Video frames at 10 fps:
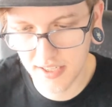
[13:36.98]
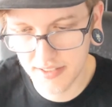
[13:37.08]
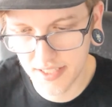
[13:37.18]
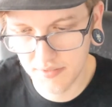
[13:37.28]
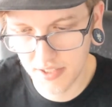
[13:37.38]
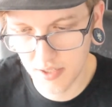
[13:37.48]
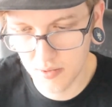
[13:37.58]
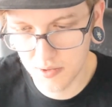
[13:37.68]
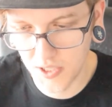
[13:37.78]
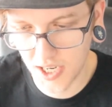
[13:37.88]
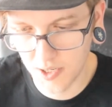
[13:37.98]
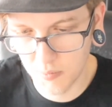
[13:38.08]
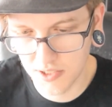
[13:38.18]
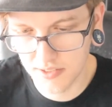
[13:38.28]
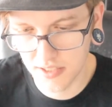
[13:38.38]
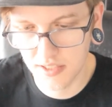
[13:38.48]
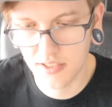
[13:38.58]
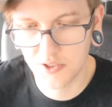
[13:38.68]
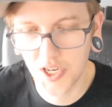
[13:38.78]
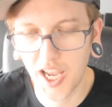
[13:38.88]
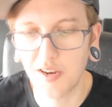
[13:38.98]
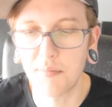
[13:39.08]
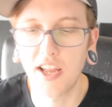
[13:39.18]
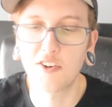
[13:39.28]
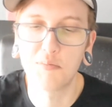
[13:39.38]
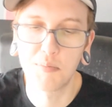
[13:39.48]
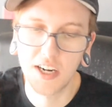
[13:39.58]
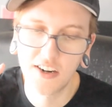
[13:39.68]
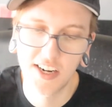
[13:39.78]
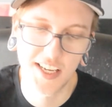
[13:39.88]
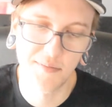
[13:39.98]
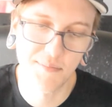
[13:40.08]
TV host Jack Wilson, Chad Michael Murray.